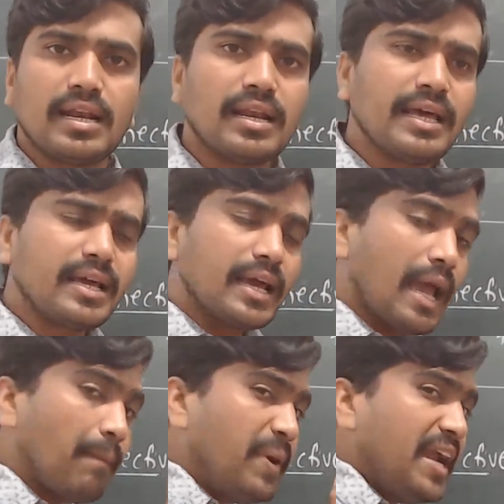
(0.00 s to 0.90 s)
like
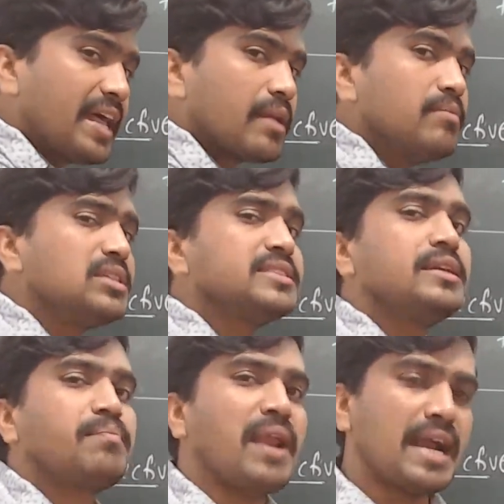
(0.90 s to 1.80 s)
epidermis
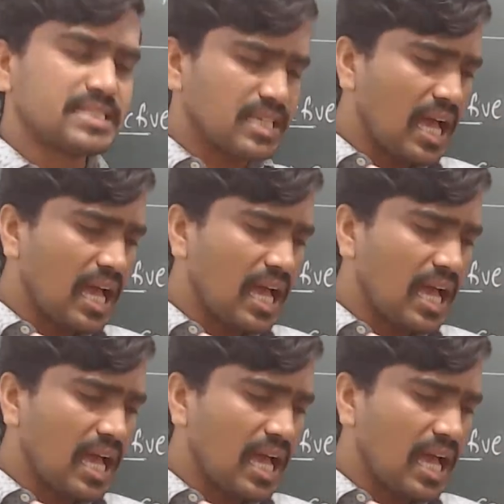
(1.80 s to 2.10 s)
in plants,